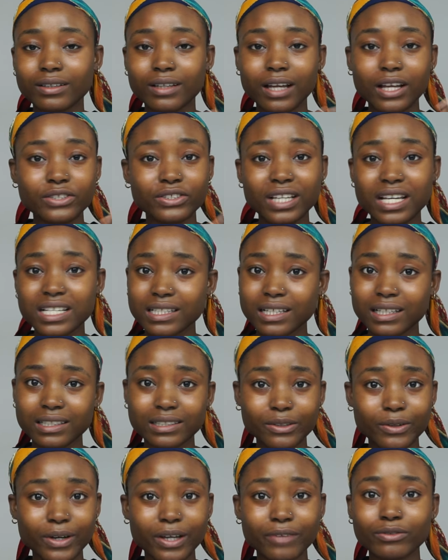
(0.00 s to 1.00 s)
as you guys can
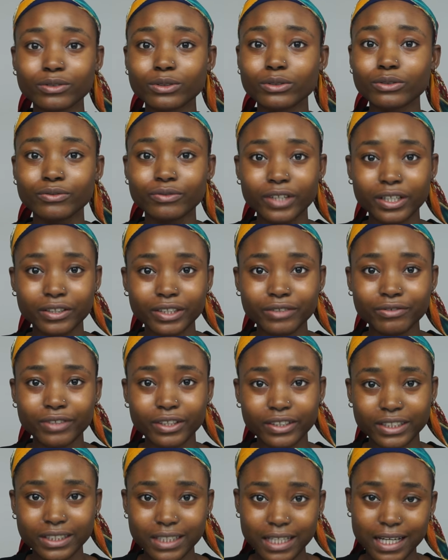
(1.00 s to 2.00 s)
tell, I even look very,
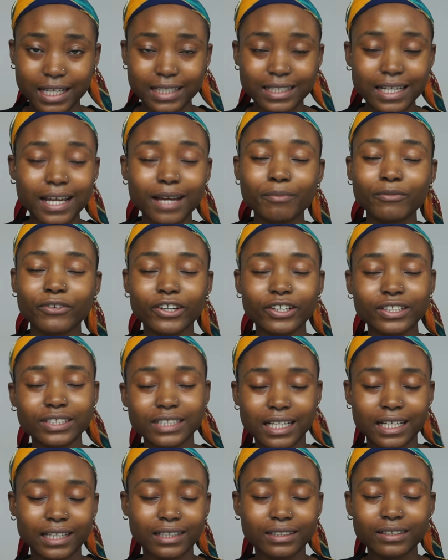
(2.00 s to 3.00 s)
very tired. I am very
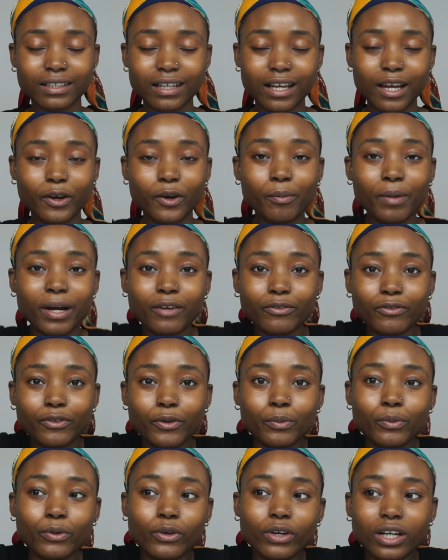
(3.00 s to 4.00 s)
tired. I got back
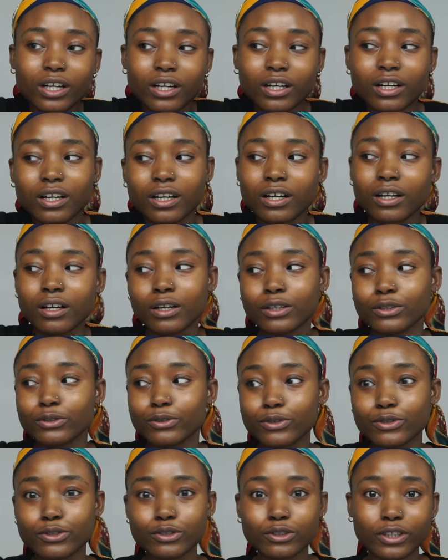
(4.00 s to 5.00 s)
from work
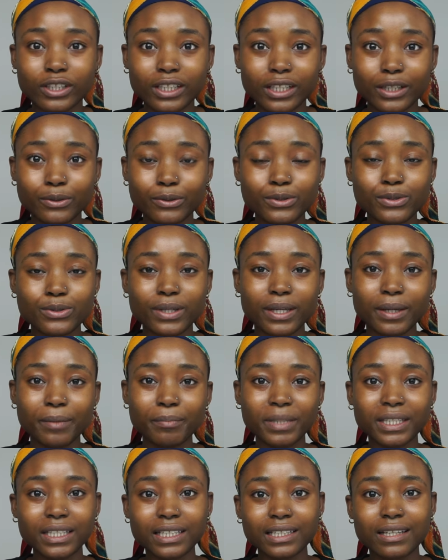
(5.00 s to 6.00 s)
not too long ago, took a
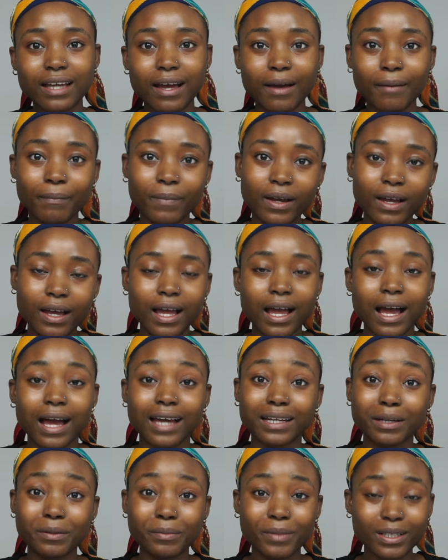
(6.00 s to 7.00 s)
mini nap,
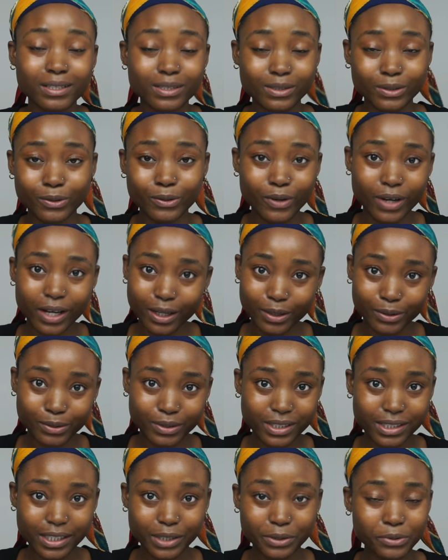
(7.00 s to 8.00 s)
and I'm about to go out.
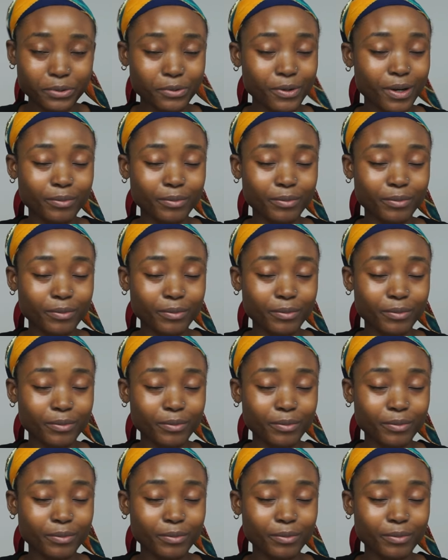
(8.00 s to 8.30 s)
I don't know why